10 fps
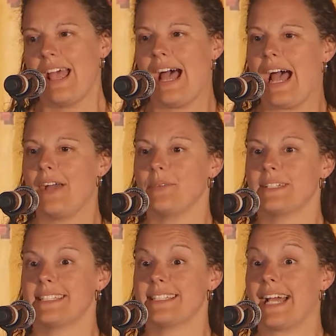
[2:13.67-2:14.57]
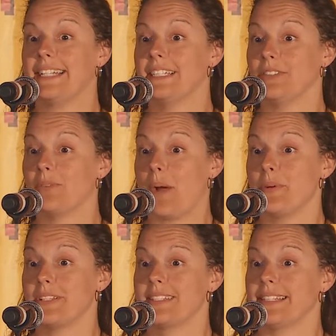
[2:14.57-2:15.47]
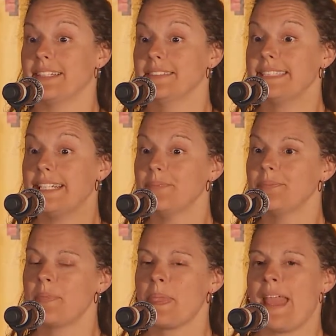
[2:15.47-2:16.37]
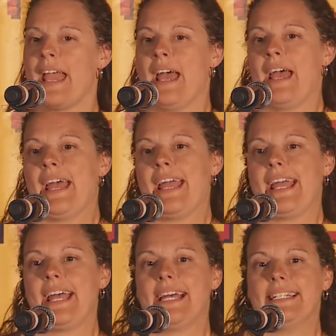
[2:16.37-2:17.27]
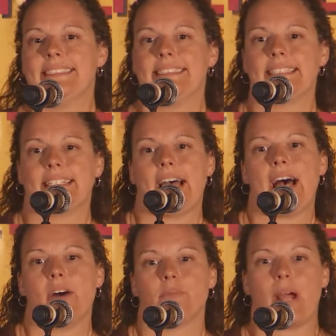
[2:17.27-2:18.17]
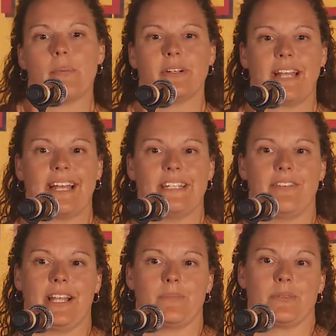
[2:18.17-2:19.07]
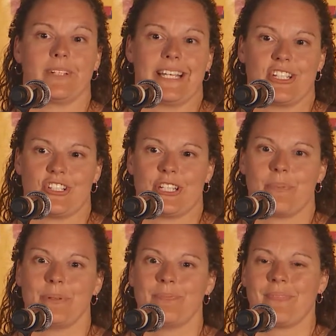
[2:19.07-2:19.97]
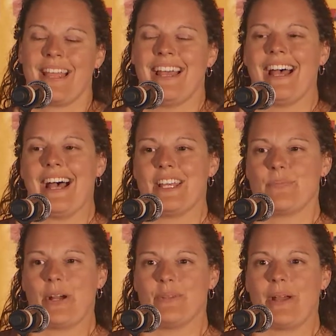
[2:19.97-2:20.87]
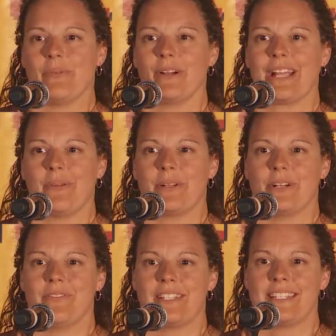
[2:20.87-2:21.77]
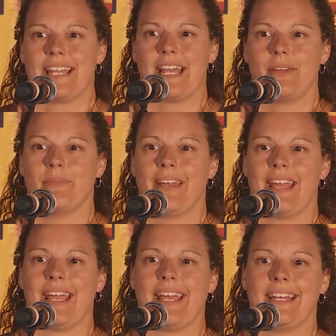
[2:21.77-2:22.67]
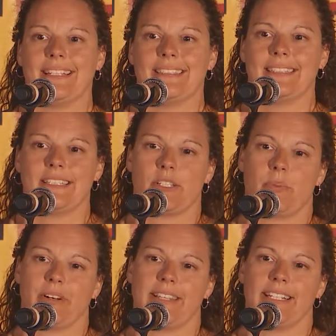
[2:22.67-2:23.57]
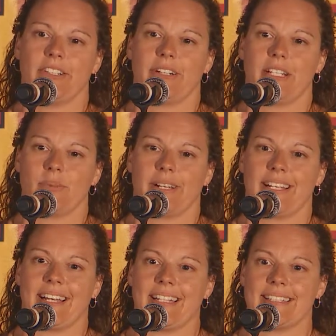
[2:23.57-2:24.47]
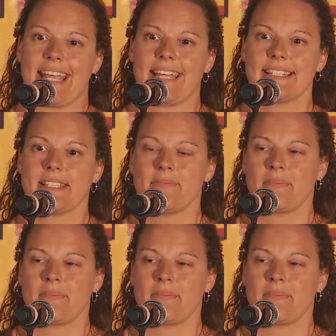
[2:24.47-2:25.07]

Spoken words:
I was assigned to Robert's legal team, and Robert and I developed a relationship. As part of my work, I would go visit him and support the attorneys working on his case.